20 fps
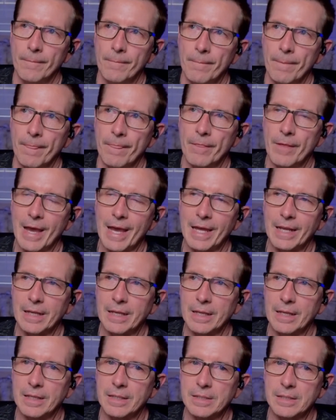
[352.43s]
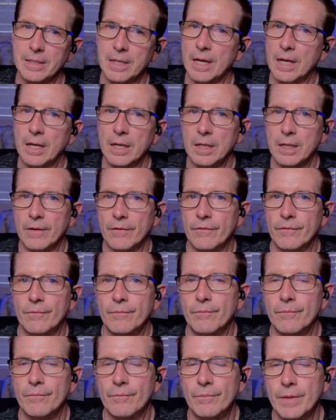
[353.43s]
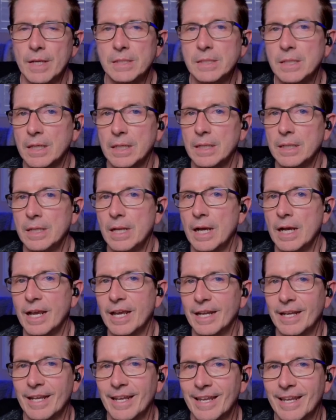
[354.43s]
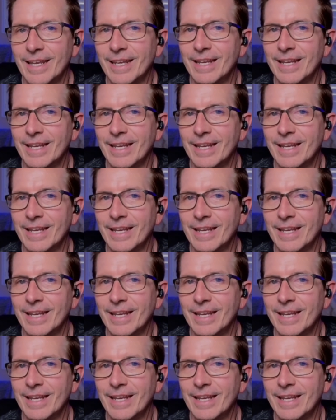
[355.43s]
That's not going to